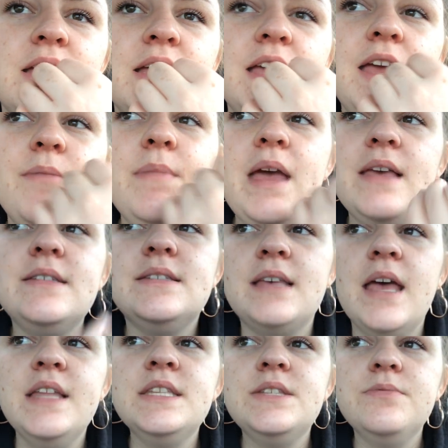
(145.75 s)
it makes
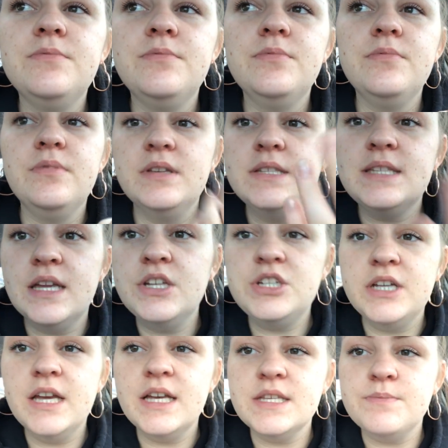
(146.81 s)
sense, since
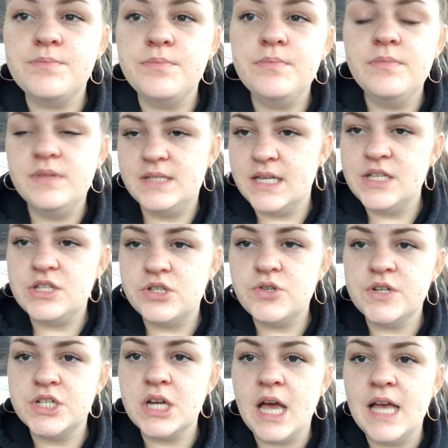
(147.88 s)

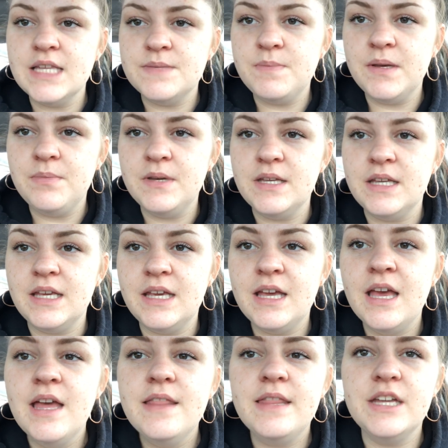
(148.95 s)
Trisha has BPD,
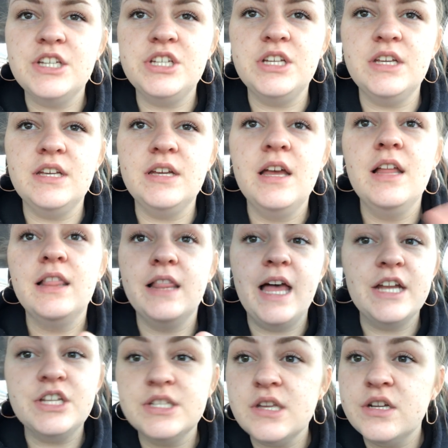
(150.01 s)
that she
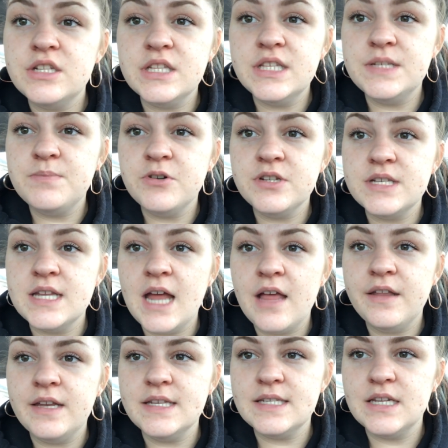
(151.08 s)
latches onto these
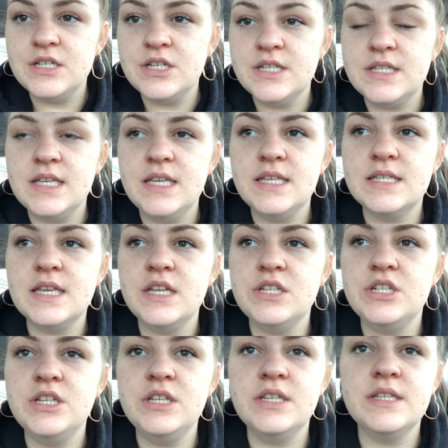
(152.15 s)
personalities that she sees, and
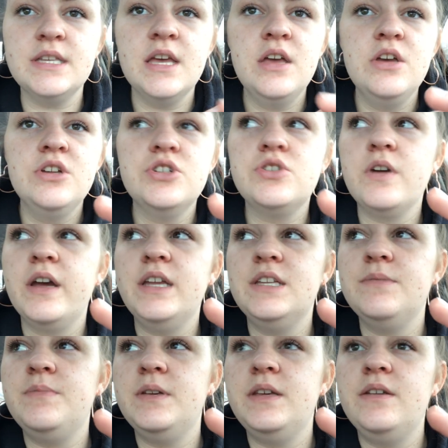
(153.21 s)
she's trying to
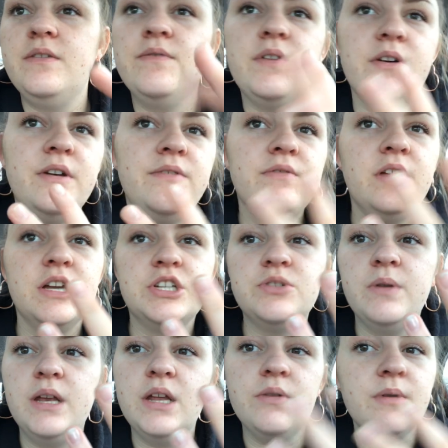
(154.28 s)
be very
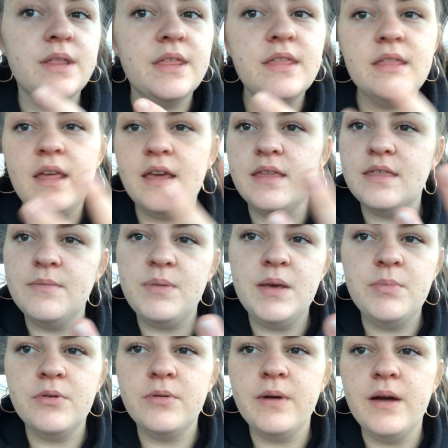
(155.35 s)
fluctuating with, like, the
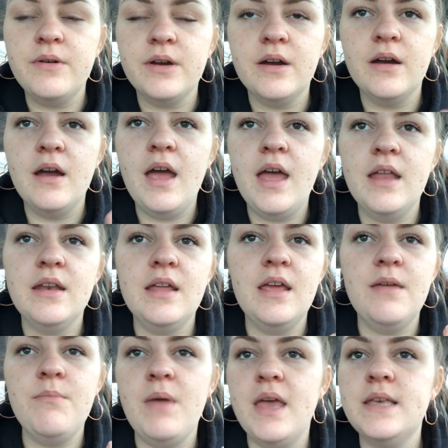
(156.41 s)
people around her, and
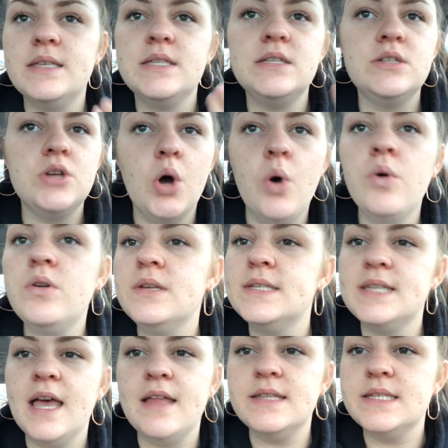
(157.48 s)
it makes total
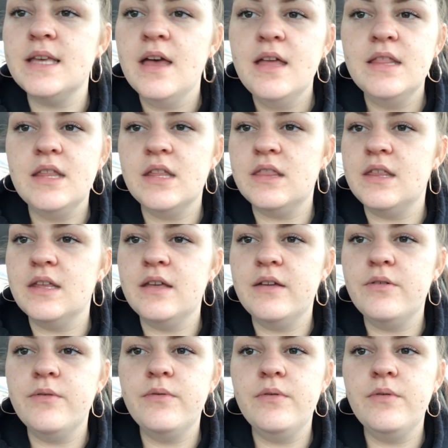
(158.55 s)
sense that the